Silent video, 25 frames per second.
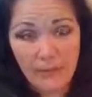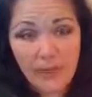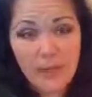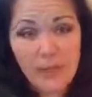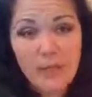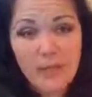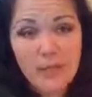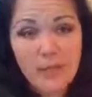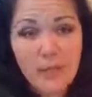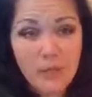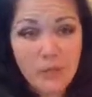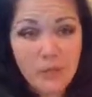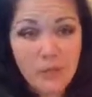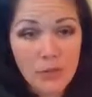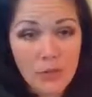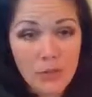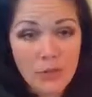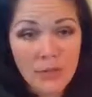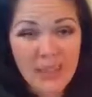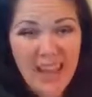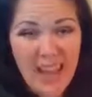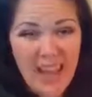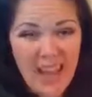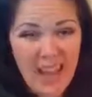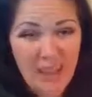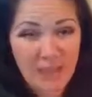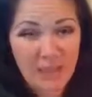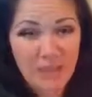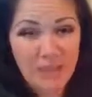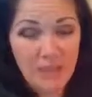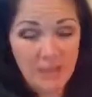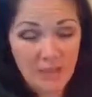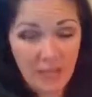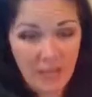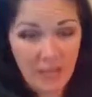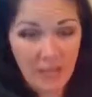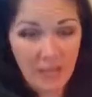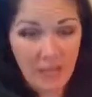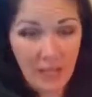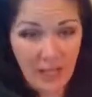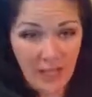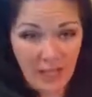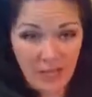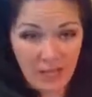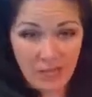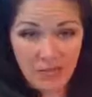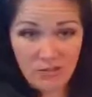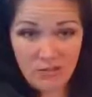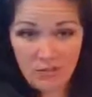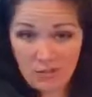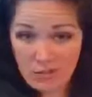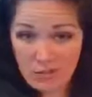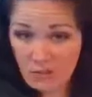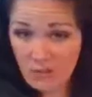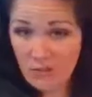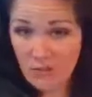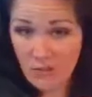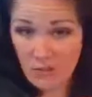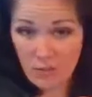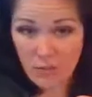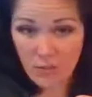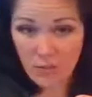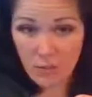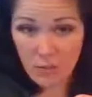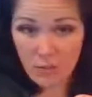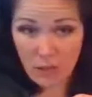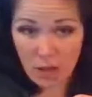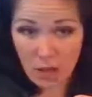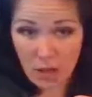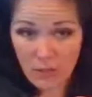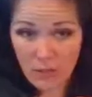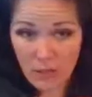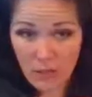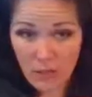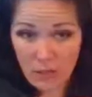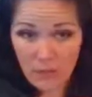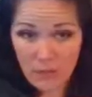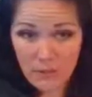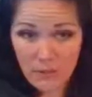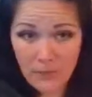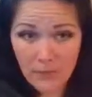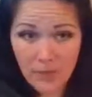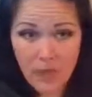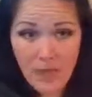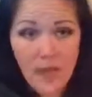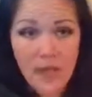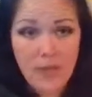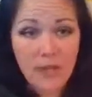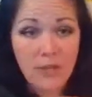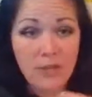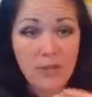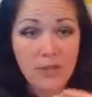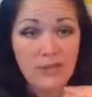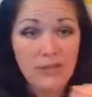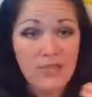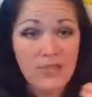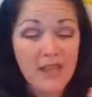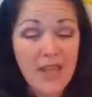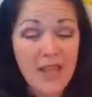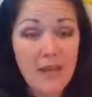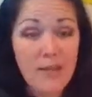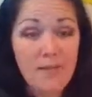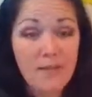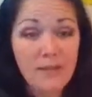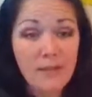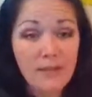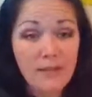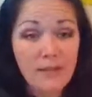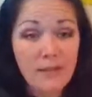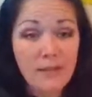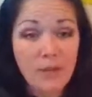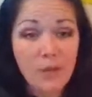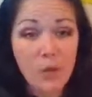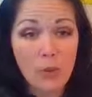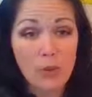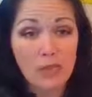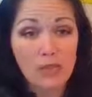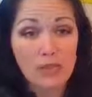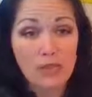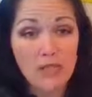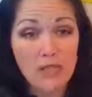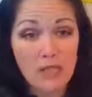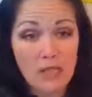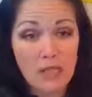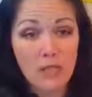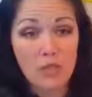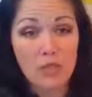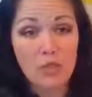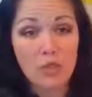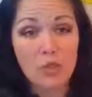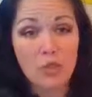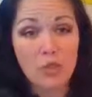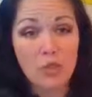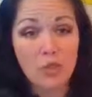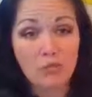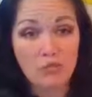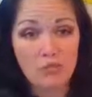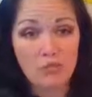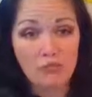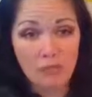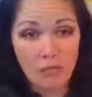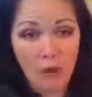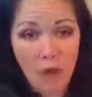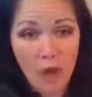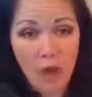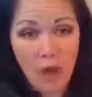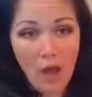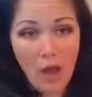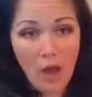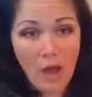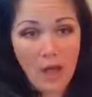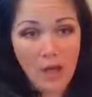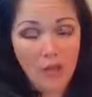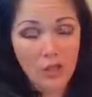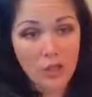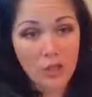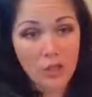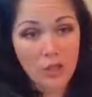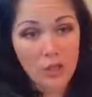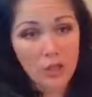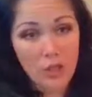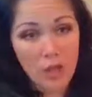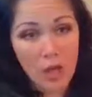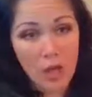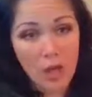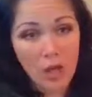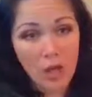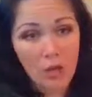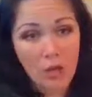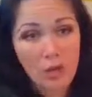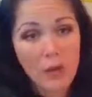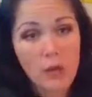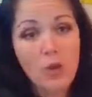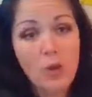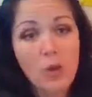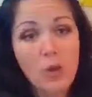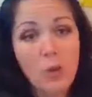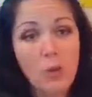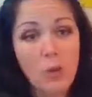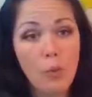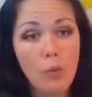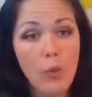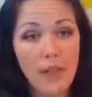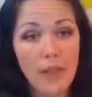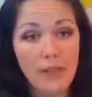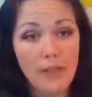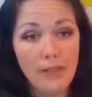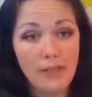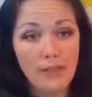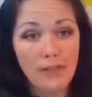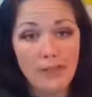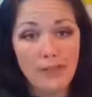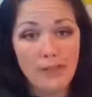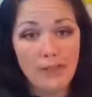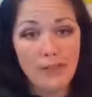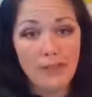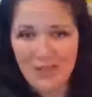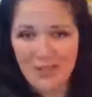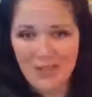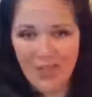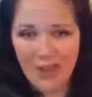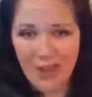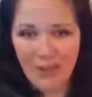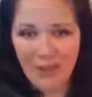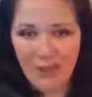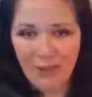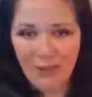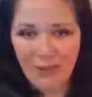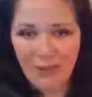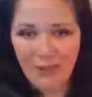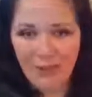Now you can have different answers for this problem. You're definitely going to need to draw and show ways to solve.